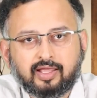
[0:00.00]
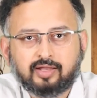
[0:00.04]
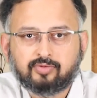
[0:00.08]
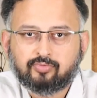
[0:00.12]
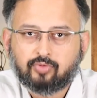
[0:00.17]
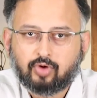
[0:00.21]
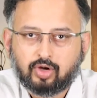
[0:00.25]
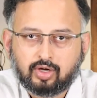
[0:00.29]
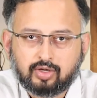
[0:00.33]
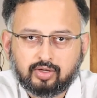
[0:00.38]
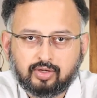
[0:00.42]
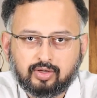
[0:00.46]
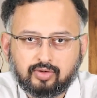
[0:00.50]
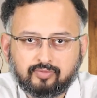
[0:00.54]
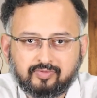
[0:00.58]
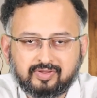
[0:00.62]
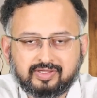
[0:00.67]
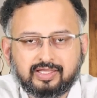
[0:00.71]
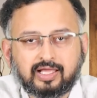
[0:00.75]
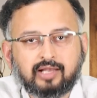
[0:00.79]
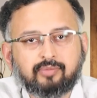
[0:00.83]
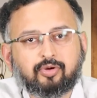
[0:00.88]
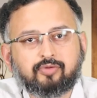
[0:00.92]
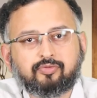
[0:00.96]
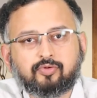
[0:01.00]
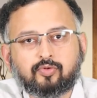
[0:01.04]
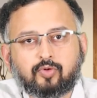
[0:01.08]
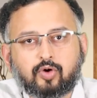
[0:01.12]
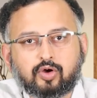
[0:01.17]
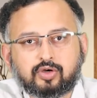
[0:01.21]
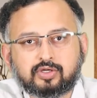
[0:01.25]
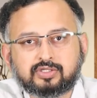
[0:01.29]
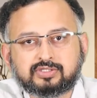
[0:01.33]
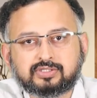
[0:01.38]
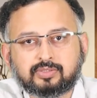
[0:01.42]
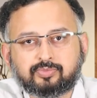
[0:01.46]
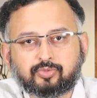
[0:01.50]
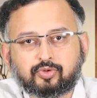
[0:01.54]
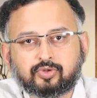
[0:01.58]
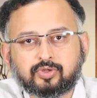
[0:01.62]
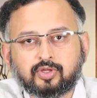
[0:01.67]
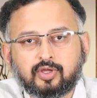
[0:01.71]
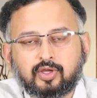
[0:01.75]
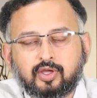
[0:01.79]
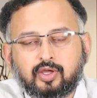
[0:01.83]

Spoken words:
and walk with the help of a walker support.